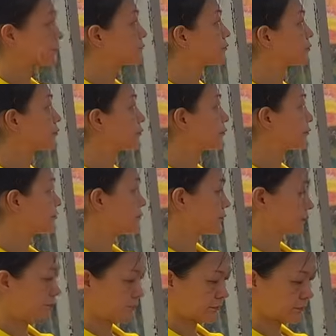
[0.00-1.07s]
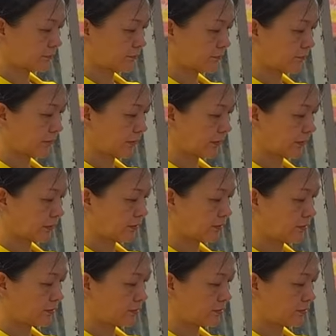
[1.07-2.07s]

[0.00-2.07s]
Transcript: No words are spoken by the person on screen.